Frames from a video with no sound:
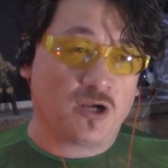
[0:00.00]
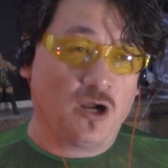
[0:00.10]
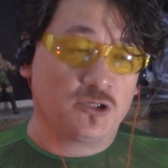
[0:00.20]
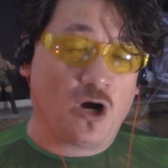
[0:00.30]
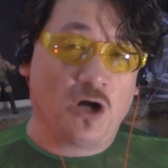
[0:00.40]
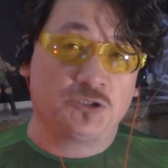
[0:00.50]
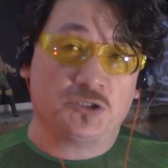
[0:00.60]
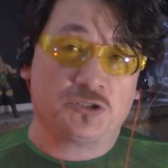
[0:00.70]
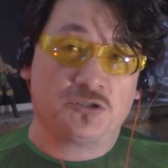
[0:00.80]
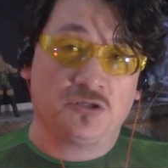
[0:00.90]

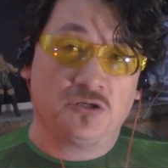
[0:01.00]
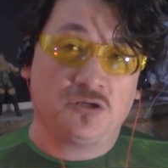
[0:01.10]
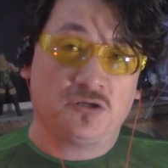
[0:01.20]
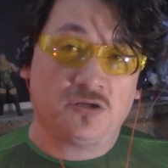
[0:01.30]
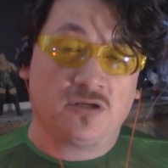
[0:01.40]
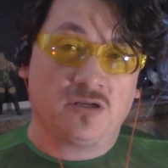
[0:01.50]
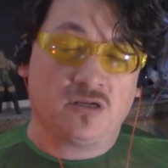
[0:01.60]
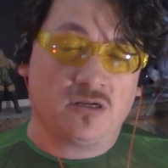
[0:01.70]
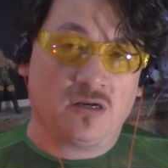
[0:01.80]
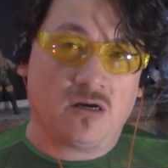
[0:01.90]
unconscious.
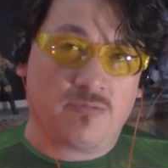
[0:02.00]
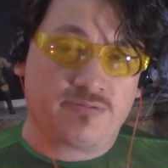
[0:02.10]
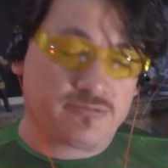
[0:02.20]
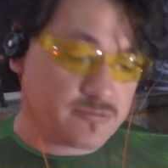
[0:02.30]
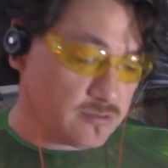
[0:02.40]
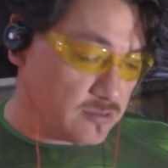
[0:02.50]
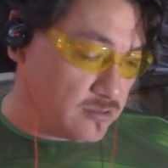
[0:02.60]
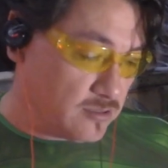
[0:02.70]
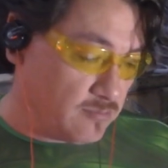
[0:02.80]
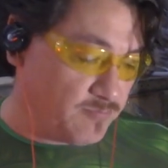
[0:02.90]
Oh,
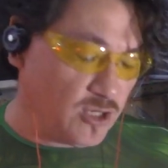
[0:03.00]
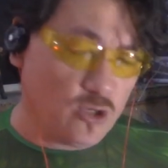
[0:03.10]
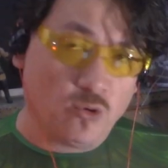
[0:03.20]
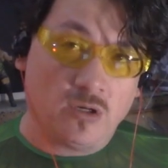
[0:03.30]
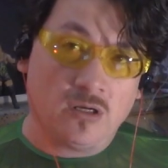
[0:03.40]
poo.